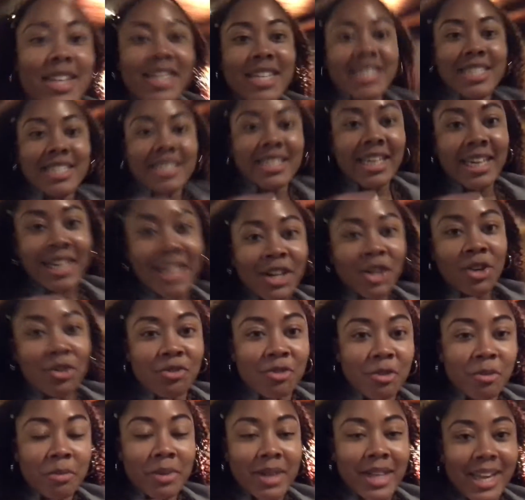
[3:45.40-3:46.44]
casino
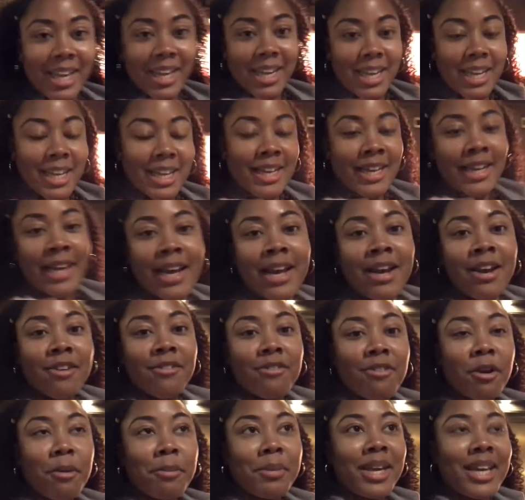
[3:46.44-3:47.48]
from playing.
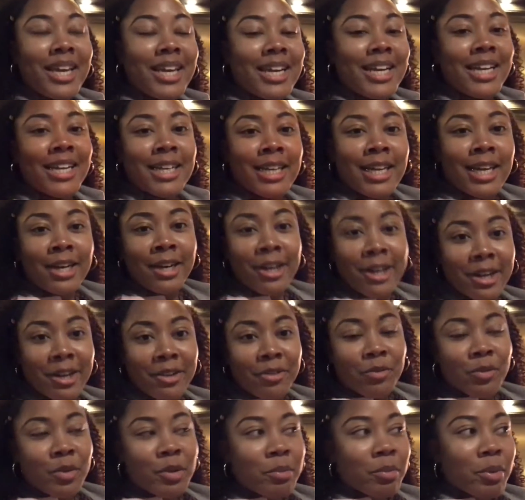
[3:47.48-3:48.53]
From eating dinner
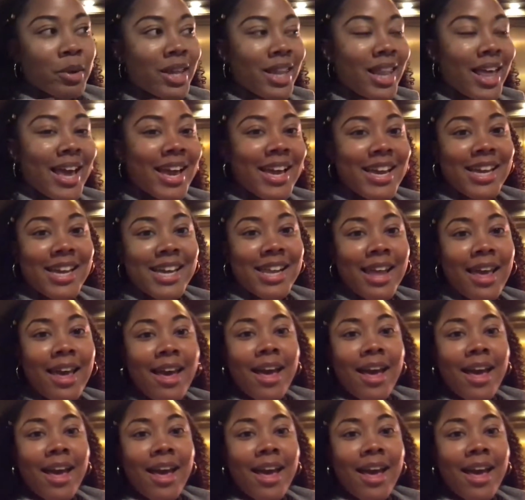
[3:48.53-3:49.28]
and we playing.